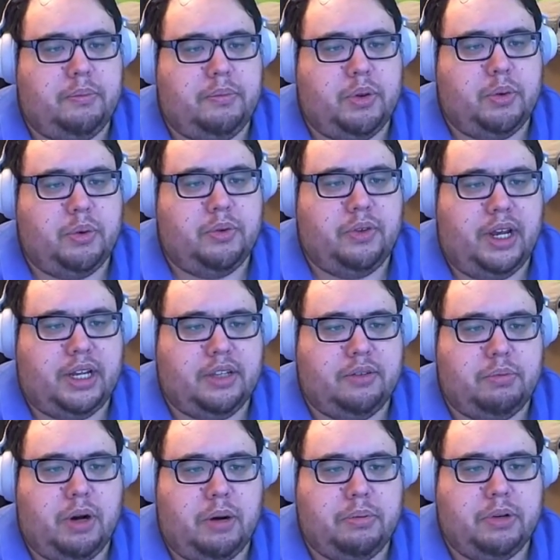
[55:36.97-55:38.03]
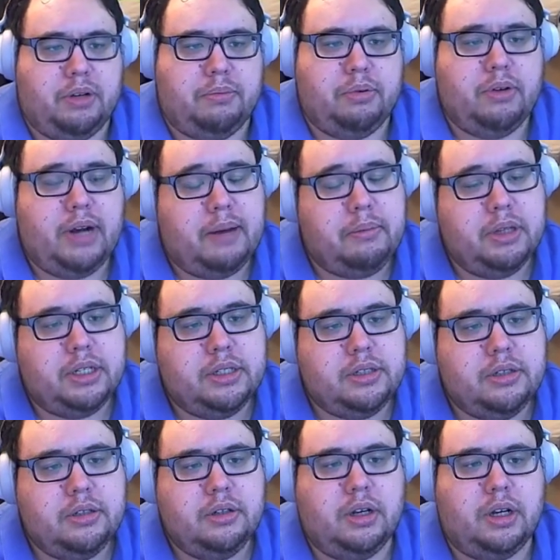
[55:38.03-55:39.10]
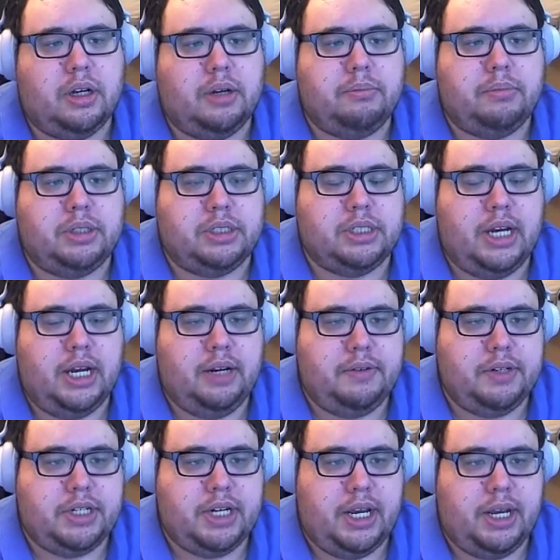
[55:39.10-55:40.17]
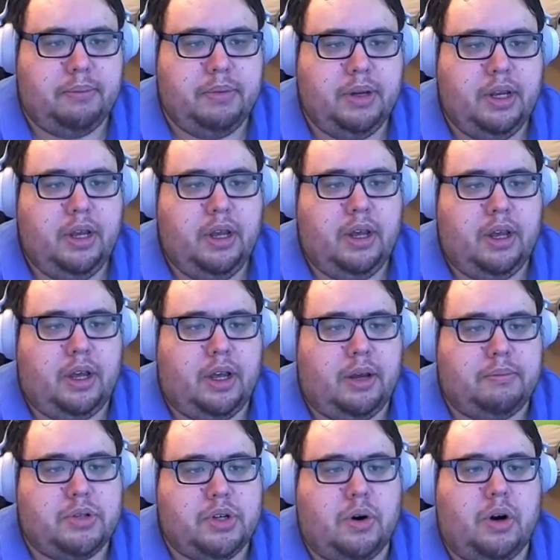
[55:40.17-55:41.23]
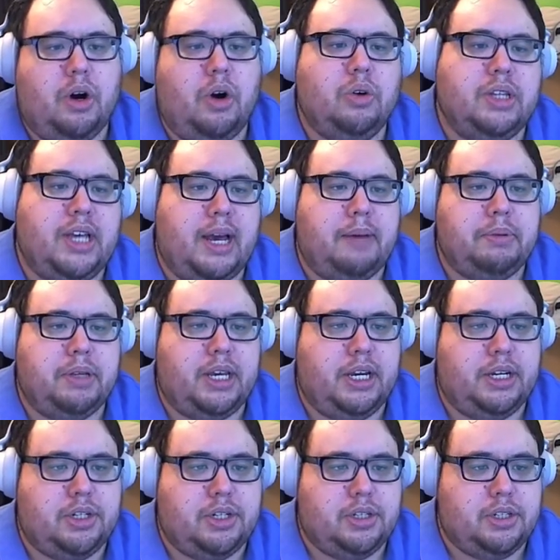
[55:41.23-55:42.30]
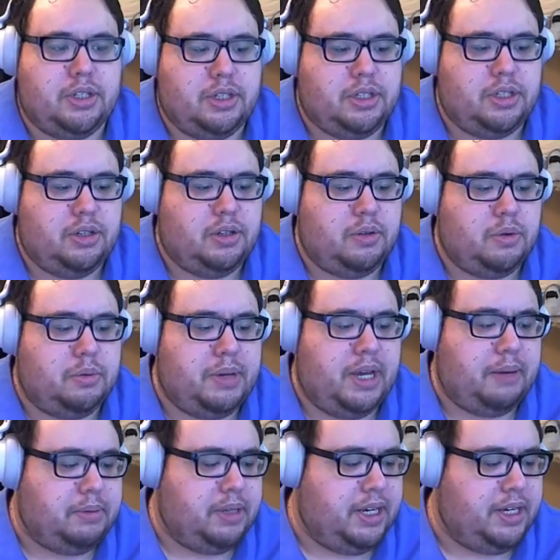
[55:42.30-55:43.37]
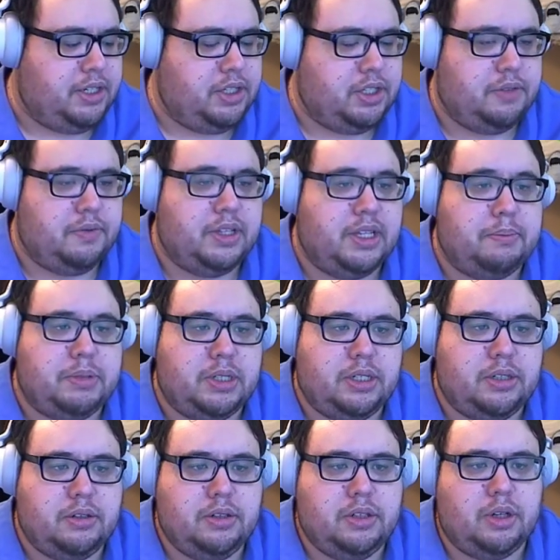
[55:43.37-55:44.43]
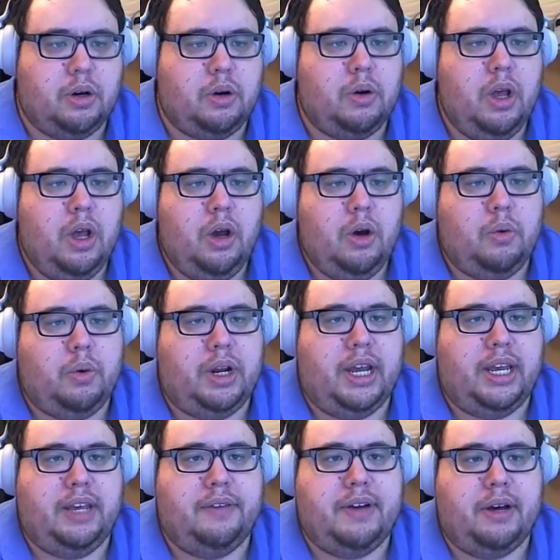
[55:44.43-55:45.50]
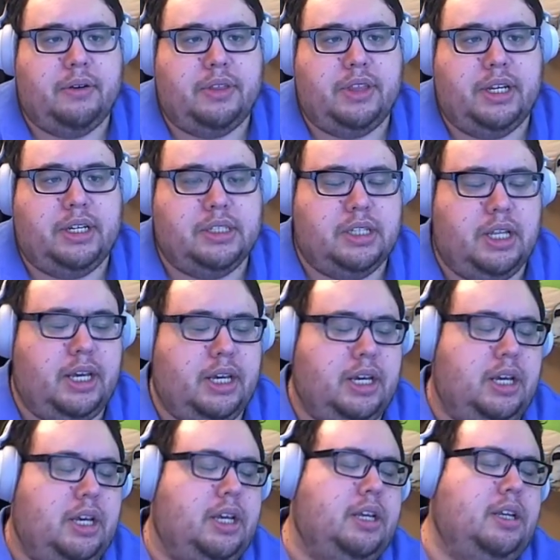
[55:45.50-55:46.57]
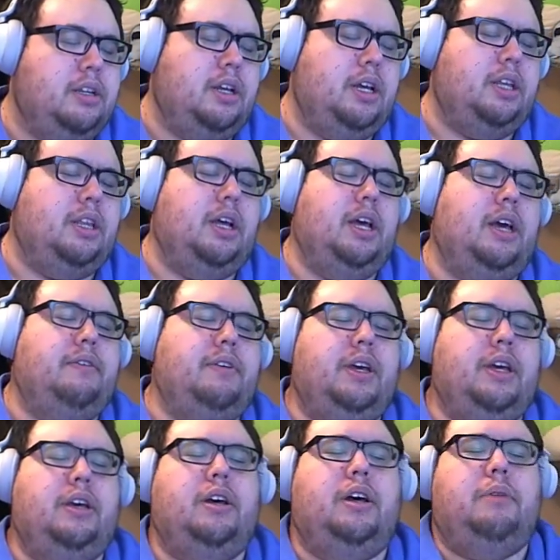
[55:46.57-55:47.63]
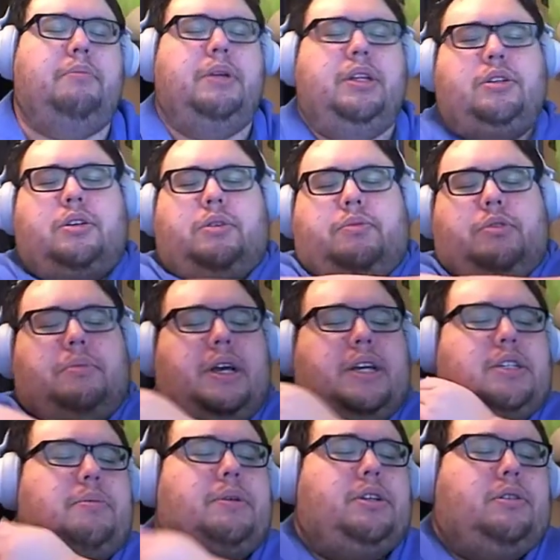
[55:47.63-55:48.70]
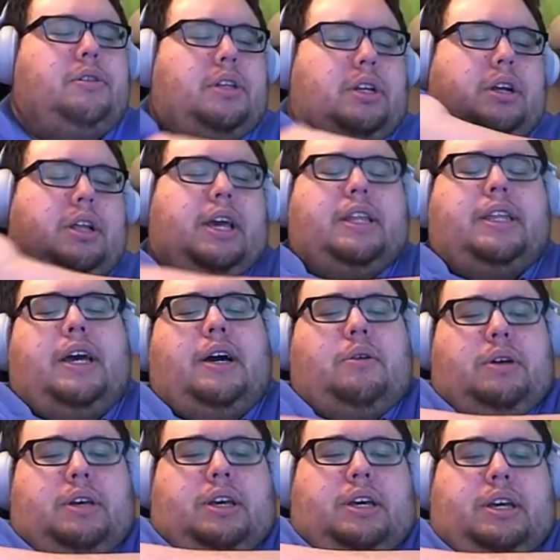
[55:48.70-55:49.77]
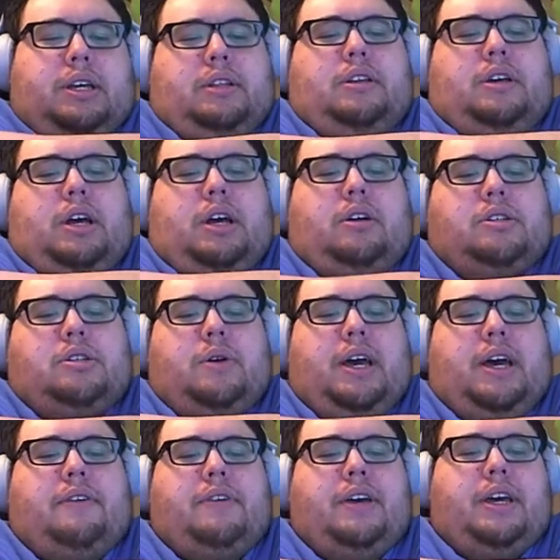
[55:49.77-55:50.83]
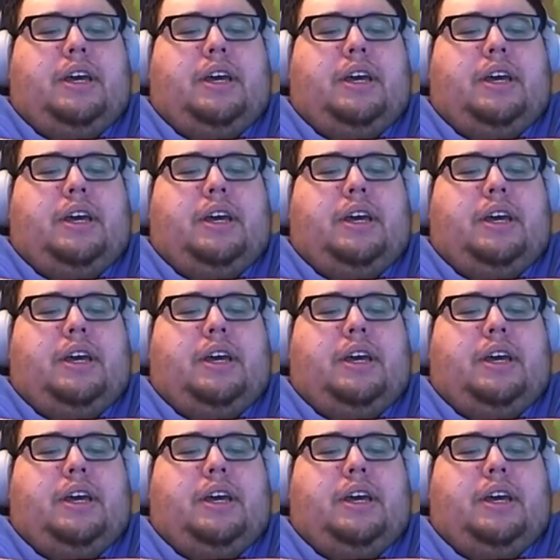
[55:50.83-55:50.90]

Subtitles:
the reflective property of parabolas, which is kind of a shame. So our only applications in this unit will be applications of ellipses. So when I give out things like, I have a midterm from last semester that I'll hand out, and I also have